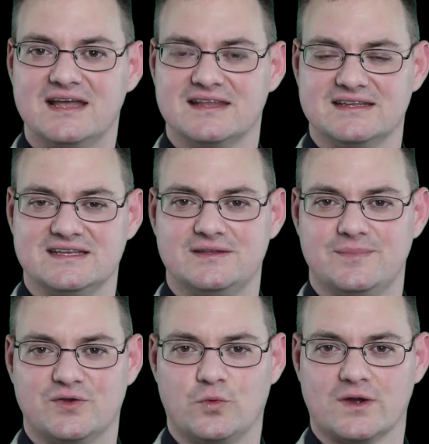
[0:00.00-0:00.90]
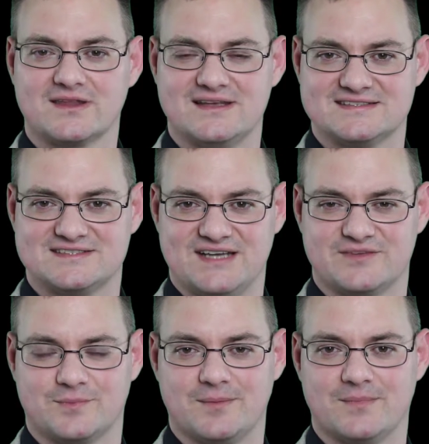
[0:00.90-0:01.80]
they need to be quickly
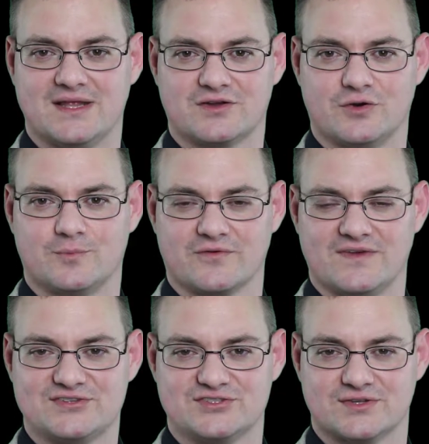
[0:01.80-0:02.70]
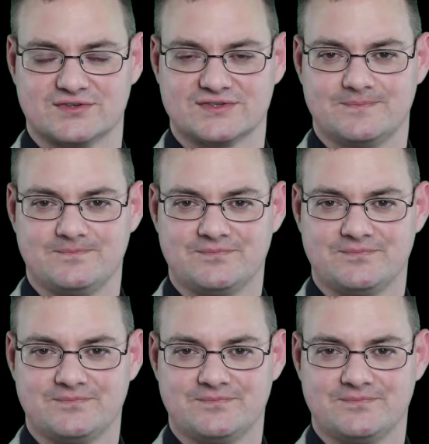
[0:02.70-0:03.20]
assessed by medical professionals.